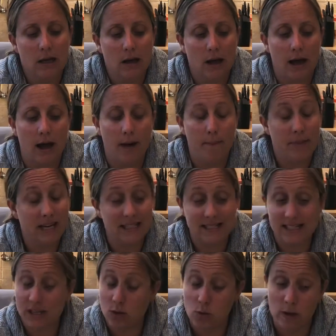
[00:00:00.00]
But it
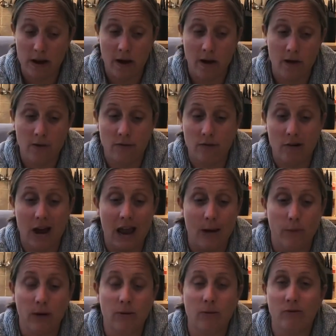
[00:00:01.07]
still went over it, and
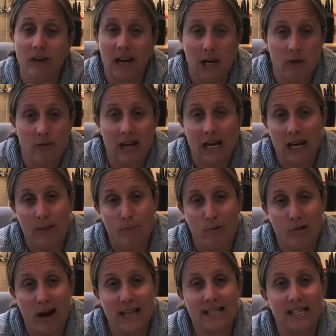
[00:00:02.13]
we were really
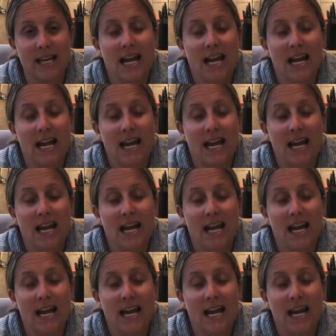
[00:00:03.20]
impressed.